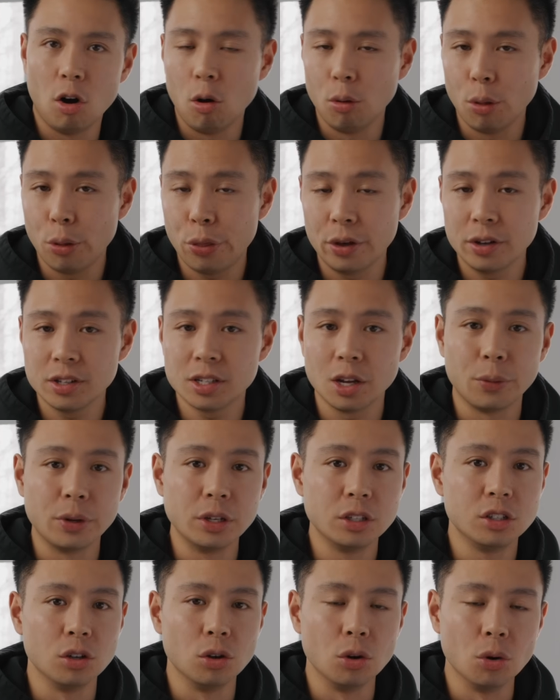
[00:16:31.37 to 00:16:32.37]
all the things that we
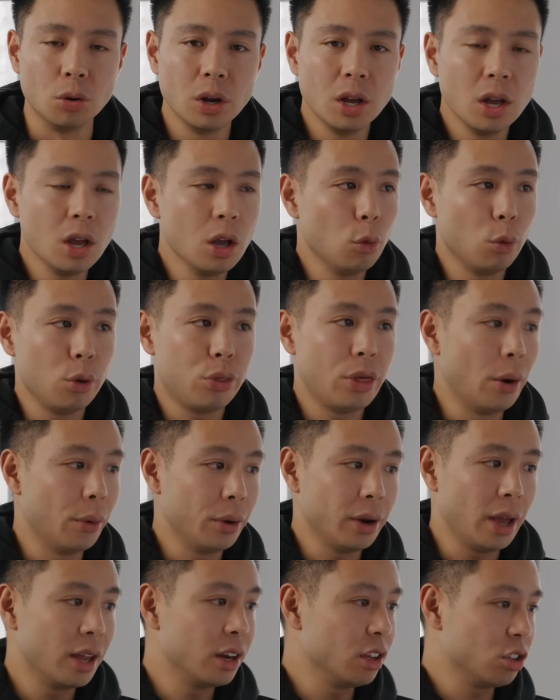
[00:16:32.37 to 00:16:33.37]
do
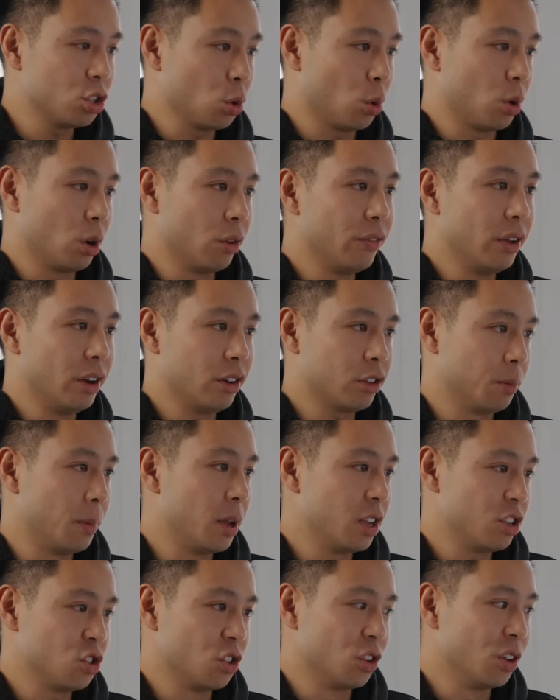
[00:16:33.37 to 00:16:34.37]
without any sort of
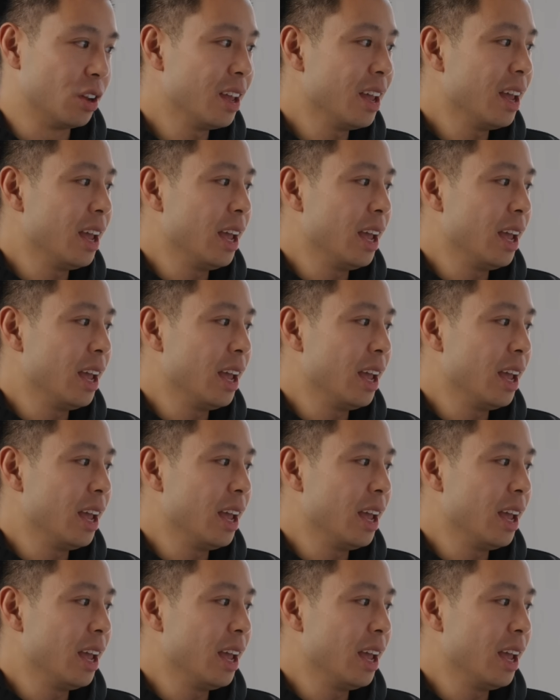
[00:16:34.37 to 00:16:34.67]
intervention,